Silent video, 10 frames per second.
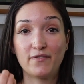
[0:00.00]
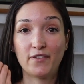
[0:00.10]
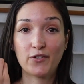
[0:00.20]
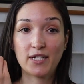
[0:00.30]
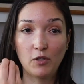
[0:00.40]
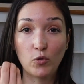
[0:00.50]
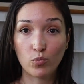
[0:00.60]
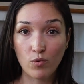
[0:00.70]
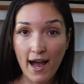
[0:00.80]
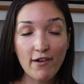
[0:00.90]
very
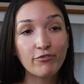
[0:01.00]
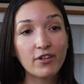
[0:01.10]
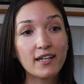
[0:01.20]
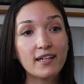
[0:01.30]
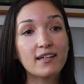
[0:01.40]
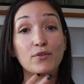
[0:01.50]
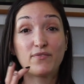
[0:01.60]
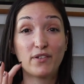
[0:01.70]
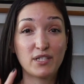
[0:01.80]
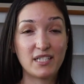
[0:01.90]
graphic. It was
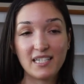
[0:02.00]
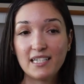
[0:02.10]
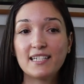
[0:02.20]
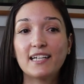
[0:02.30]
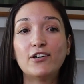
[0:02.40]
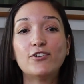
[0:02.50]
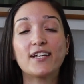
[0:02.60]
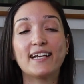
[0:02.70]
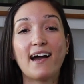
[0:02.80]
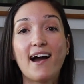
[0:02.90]
very detailed,
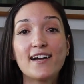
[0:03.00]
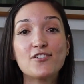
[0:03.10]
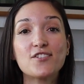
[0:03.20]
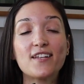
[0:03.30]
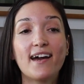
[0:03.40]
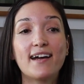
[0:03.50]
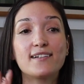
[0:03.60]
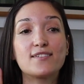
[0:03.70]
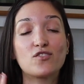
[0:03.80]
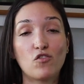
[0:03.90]
and I just had
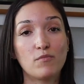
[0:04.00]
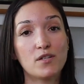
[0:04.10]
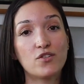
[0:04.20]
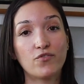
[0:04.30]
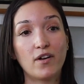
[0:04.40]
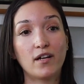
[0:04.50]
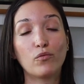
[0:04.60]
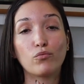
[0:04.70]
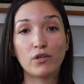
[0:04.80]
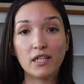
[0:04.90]
so much fun
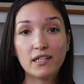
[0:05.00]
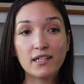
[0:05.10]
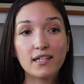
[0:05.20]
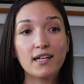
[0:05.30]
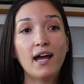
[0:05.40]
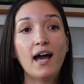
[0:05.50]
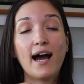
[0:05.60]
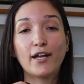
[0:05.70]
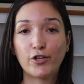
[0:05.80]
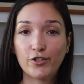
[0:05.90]
reading it.
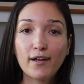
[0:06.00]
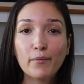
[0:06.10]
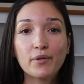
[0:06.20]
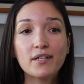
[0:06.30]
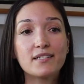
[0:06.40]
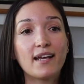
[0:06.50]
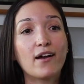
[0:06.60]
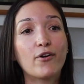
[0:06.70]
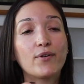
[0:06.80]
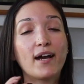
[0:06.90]
I could not put it
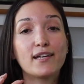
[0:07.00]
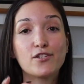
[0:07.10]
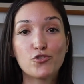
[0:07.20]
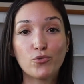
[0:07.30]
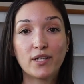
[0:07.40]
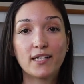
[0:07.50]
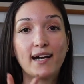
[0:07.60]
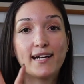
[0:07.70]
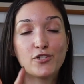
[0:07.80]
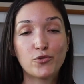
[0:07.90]
down. I enjoyed it.
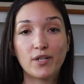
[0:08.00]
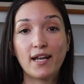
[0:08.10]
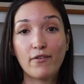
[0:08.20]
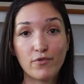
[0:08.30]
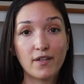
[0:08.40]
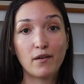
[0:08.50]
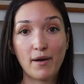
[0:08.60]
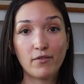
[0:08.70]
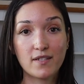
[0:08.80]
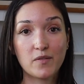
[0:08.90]
I enjoyed everything
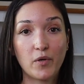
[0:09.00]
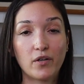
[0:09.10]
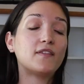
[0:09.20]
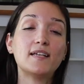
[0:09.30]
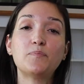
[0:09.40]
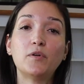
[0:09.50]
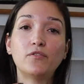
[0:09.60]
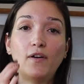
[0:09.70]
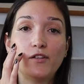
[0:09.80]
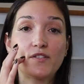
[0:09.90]
about this book. This book
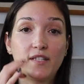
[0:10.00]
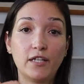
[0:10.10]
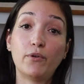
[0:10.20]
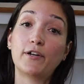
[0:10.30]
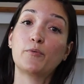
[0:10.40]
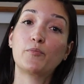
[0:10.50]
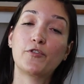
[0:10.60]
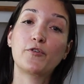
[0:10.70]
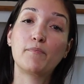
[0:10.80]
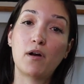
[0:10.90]
follows Theo and her
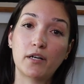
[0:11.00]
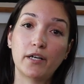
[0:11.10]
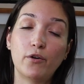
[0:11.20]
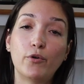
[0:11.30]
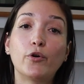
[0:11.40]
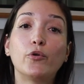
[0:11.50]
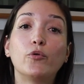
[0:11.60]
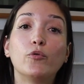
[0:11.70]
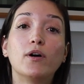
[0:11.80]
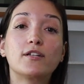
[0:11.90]
brother Marco,
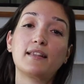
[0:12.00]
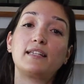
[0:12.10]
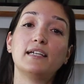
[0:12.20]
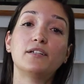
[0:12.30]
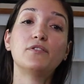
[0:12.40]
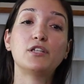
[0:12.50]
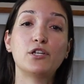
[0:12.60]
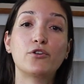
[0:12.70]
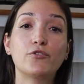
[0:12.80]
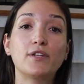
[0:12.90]
who at the end of the
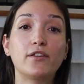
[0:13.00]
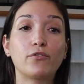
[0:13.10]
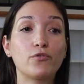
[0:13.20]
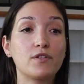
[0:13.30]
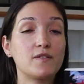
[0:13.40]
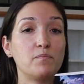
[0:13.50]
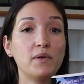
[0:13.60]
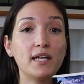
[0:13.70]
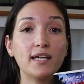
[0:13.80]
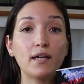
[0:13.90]
year, they throw this
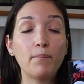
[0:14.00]
big